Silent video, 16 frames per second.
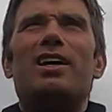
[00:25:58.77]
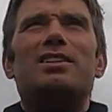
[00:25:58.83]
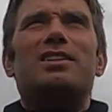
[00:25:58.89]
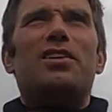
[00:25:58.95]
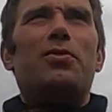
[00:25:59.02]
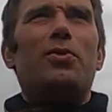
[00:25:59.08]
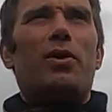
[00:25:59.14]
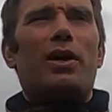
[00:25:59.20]

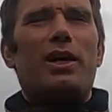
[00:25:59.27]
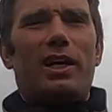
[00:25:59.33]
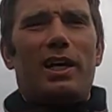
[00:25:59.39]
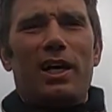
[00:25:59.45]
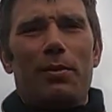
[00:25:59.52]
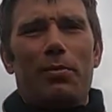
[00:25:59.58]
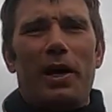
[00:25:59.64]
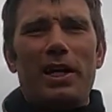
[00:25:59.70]
see if we want to
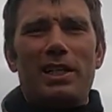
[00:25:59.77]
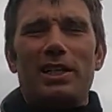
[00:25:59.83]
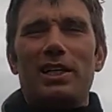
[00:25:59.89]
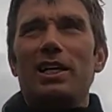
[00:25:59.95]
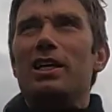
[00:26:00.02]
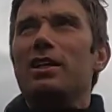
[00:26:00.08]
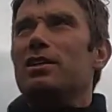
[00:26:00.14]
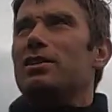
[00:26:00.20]
get a bite to
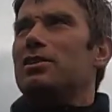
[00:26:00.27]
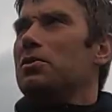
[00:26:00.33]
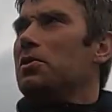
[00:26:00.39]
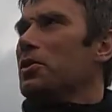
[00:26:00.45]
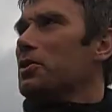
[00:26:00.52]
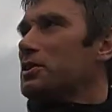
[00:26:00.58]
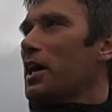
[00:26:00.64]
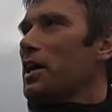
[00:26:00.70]
eat and do a
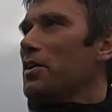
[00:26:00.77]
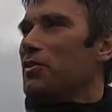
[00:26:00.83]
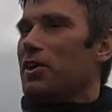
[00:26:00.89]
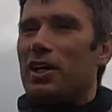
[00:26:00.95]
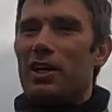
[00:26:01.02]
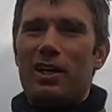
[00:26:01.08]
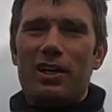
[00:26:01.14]
little diving.